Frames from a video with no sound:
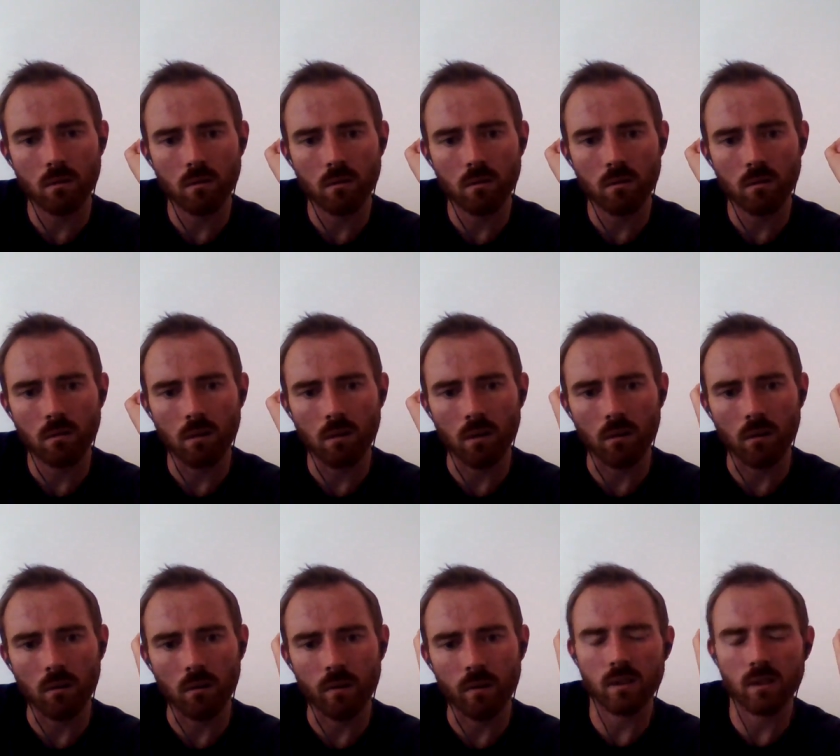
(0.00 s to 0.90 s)
And you can
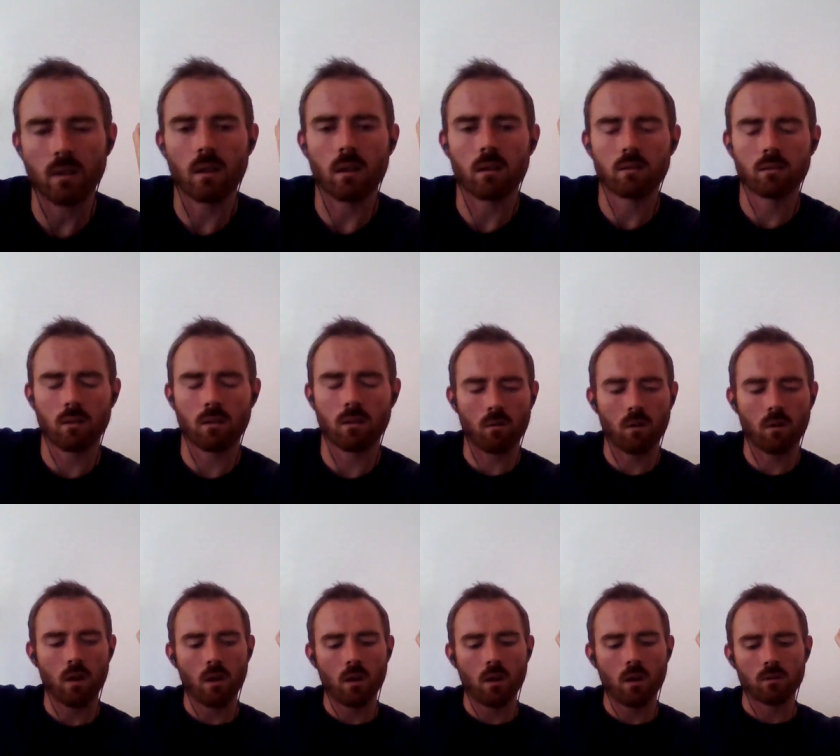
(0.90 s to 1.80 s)
see that. So
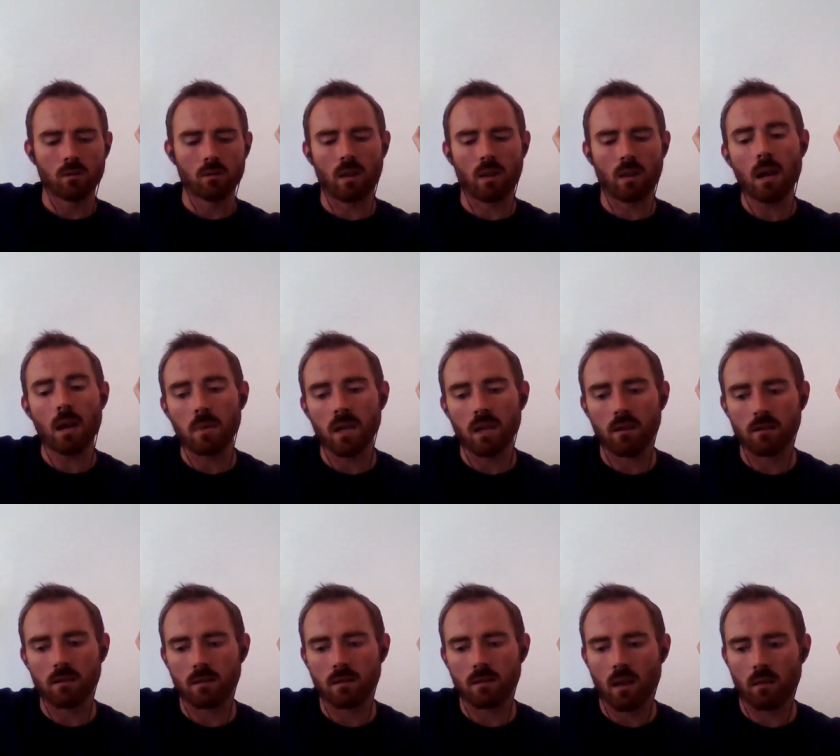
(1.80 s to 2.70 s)
so that means
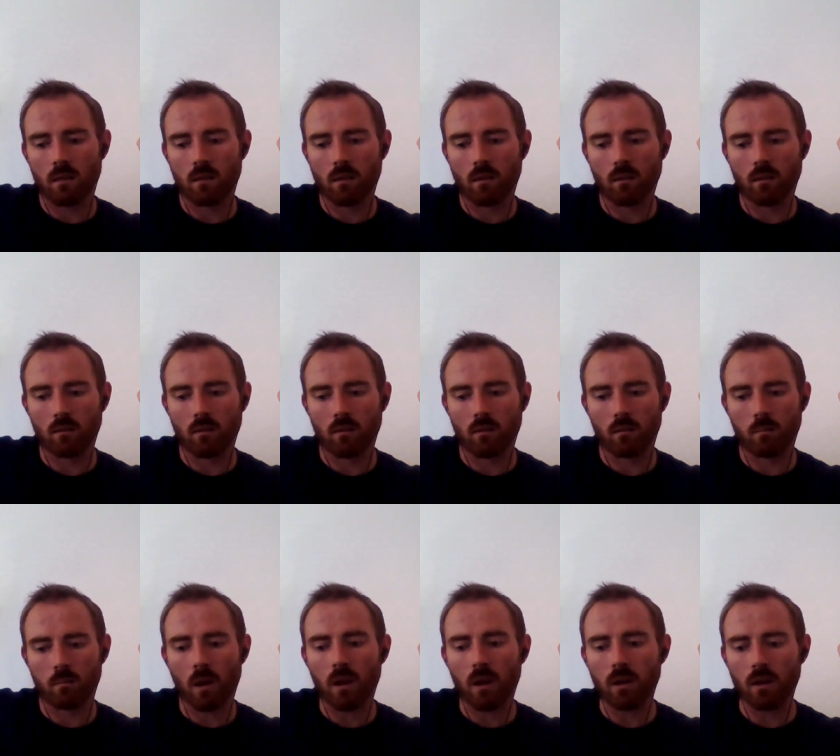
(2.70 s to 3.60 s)
that their their
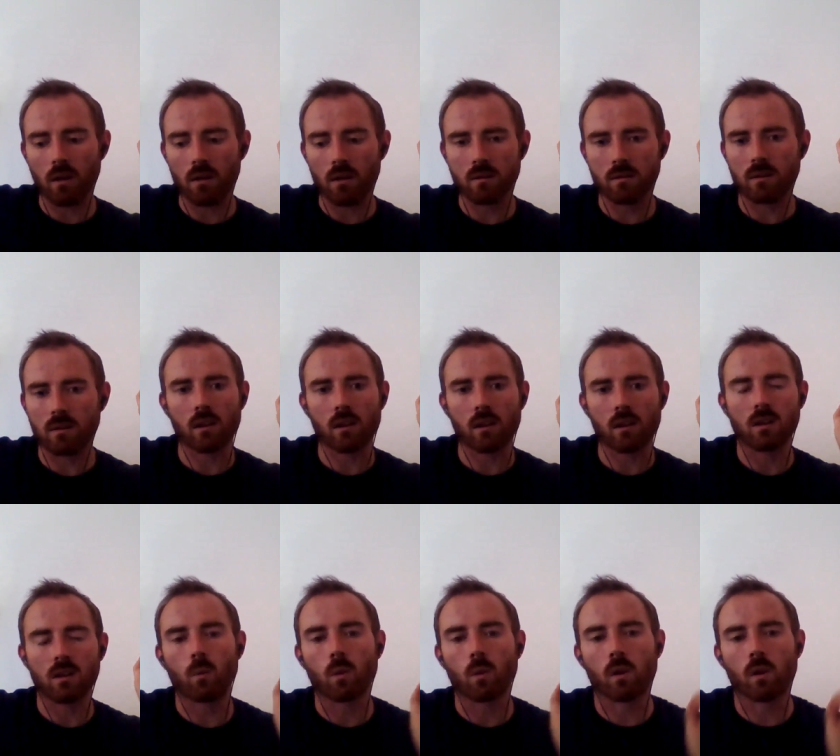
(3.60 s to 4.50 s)
body isn't actually
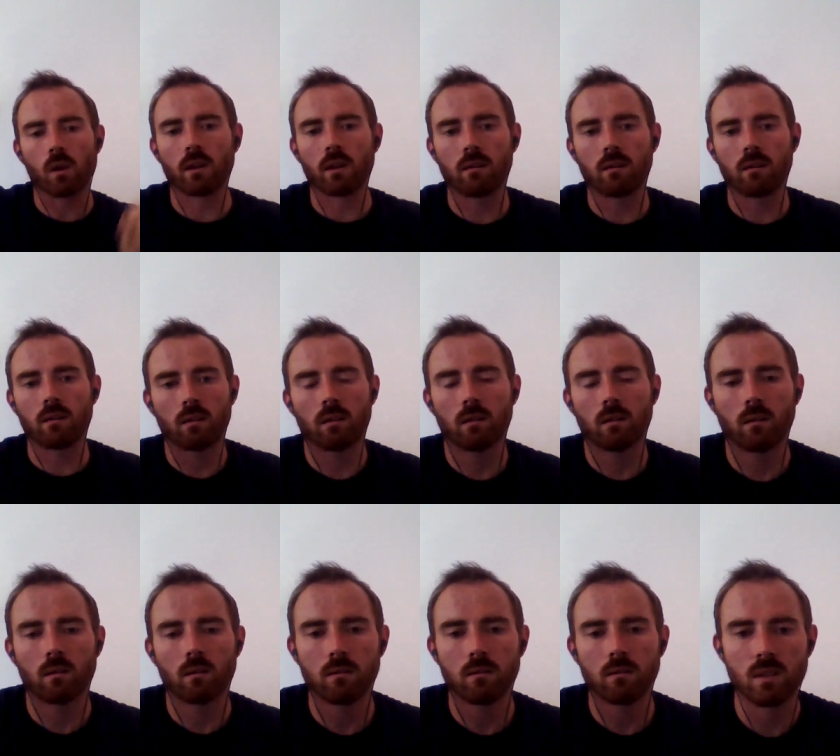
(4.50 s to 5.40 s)
working
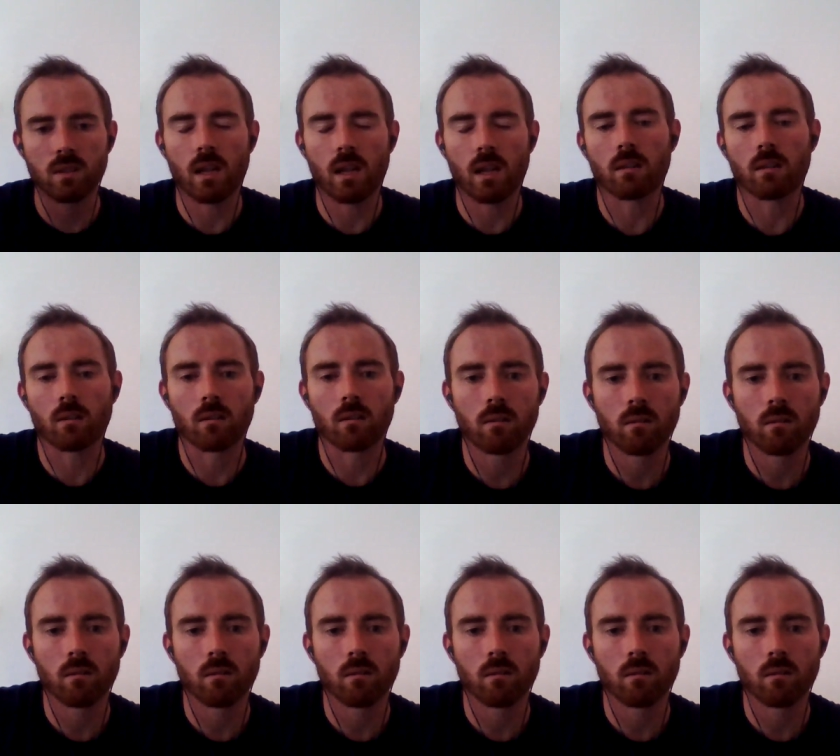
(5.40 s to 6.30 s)
together.
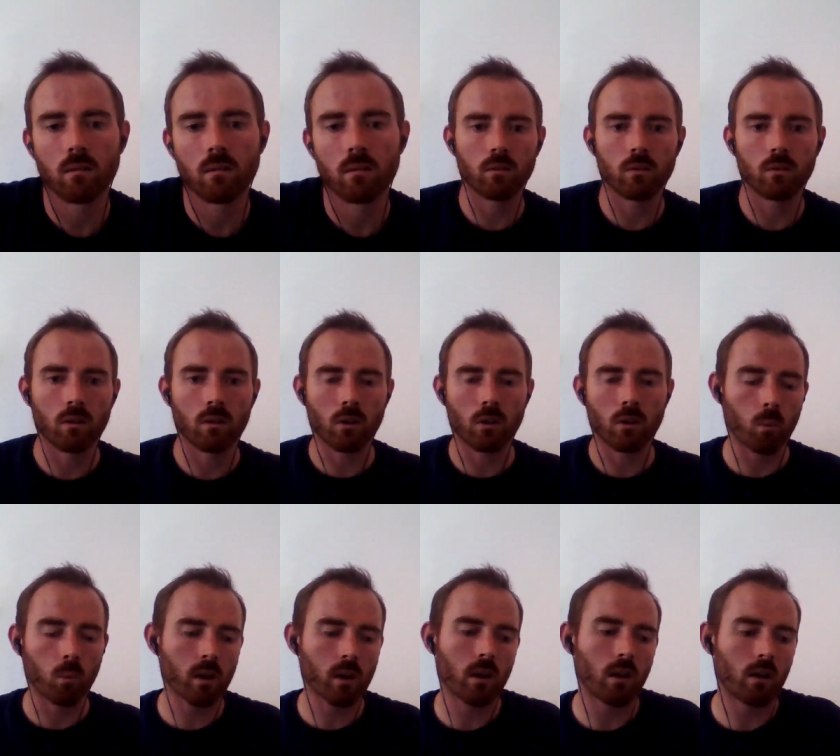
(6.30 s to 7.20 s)
So they're they're
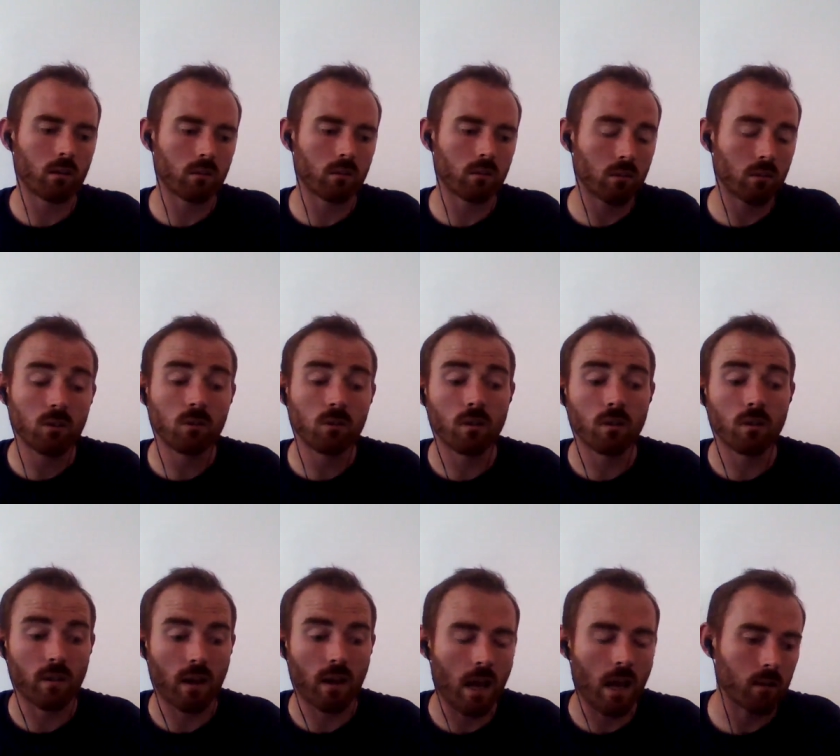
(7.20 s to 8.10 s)
working on two different
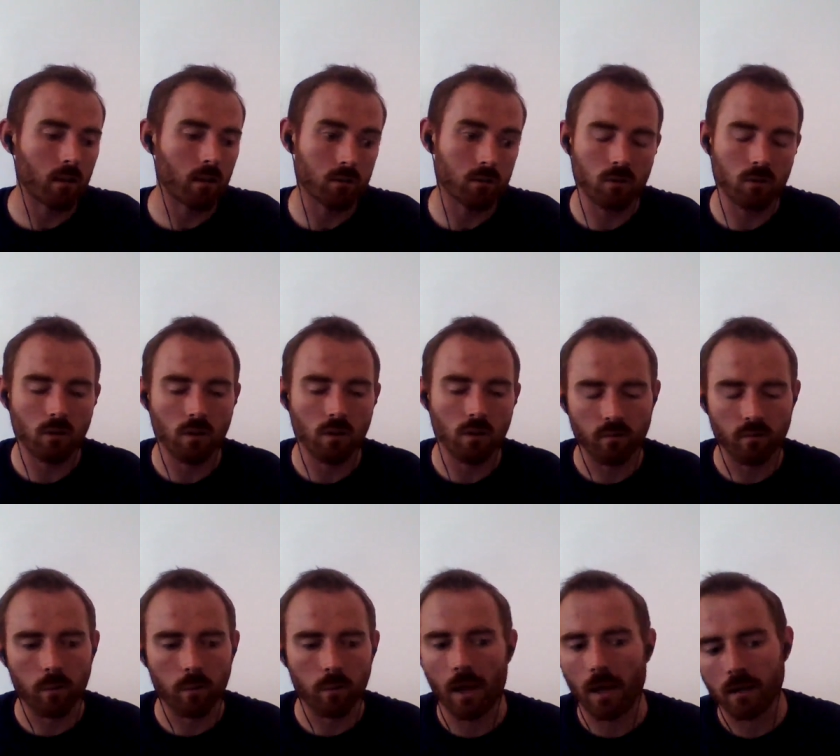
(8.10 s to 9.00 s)
angles or two different
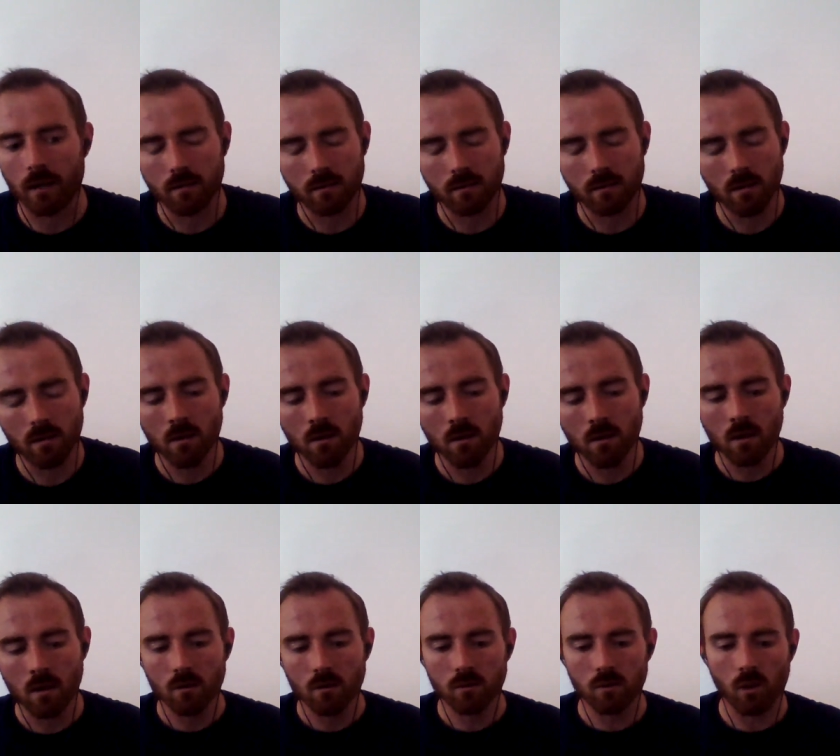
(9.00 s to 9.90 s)
planes.
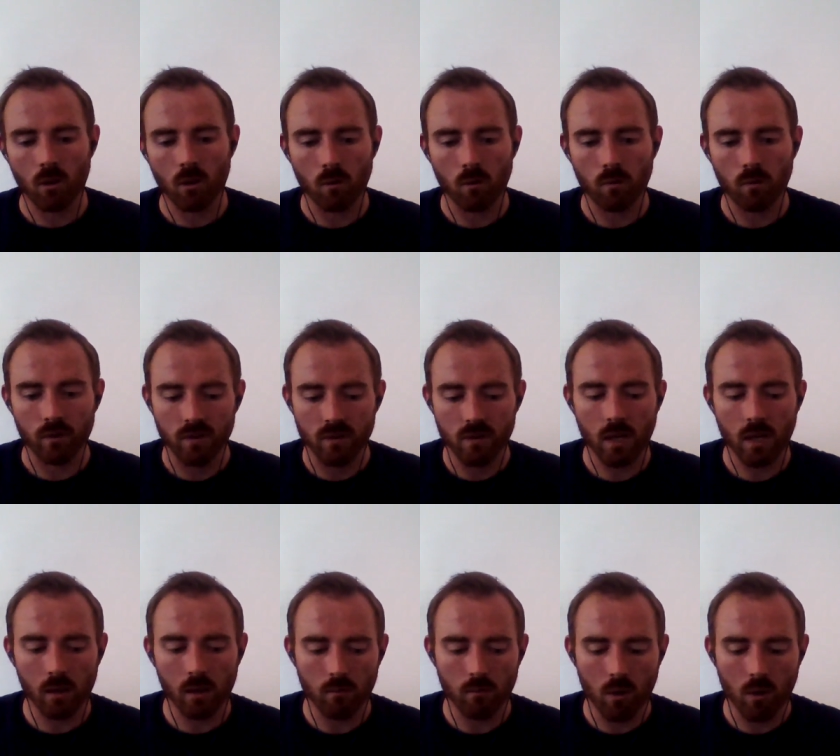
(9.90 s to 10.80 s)
So for
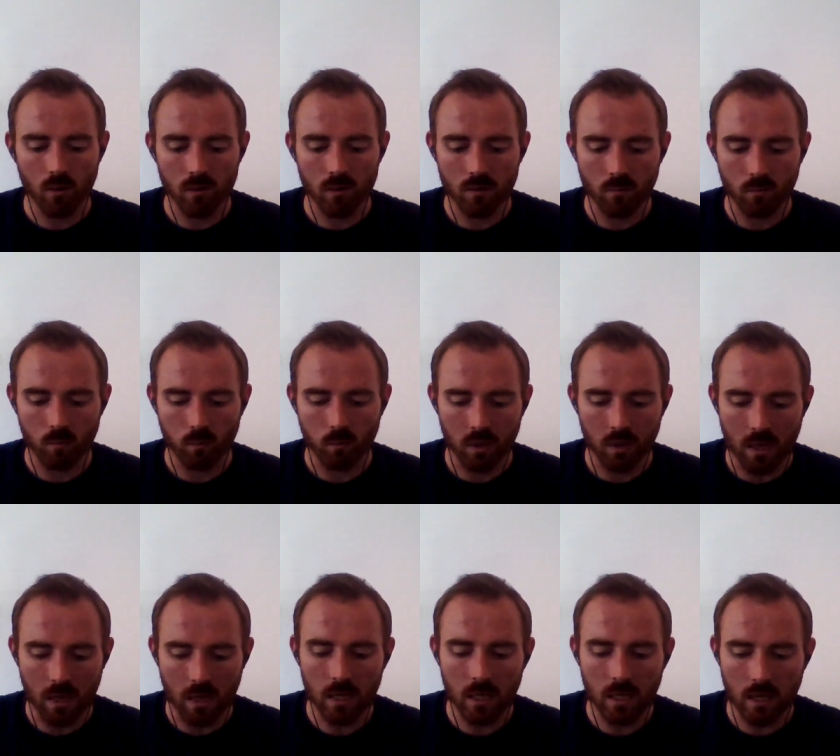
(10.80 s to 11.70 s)
second rows, what they
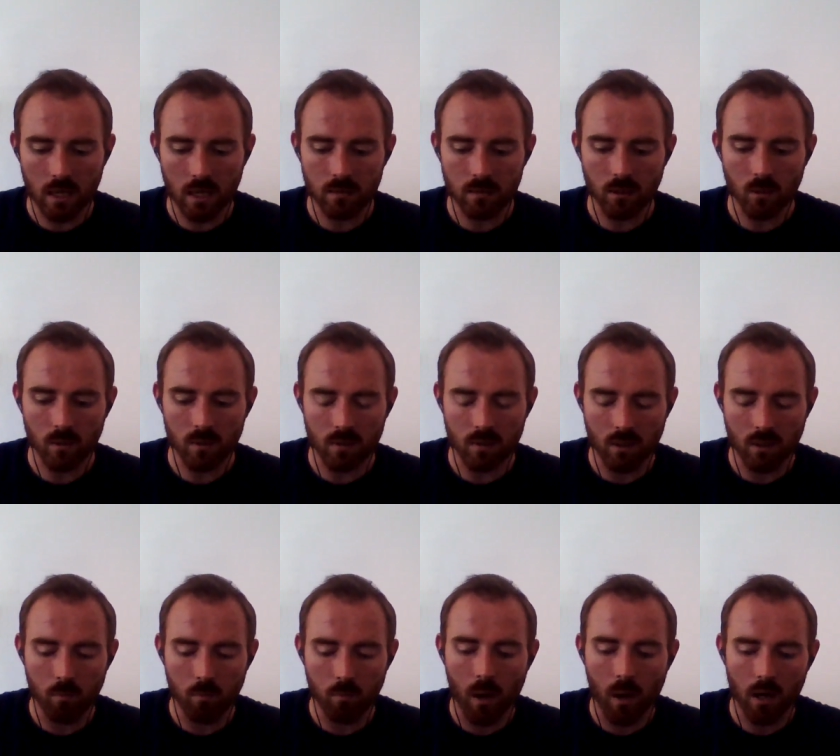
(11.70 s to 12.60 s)
need to do is their
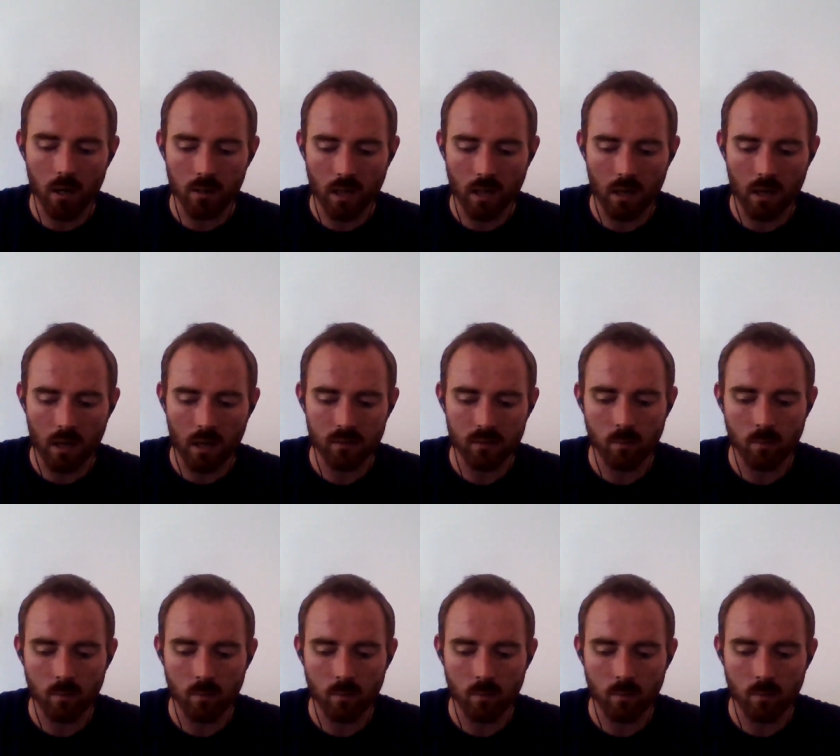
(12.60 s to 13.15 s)
bind has to be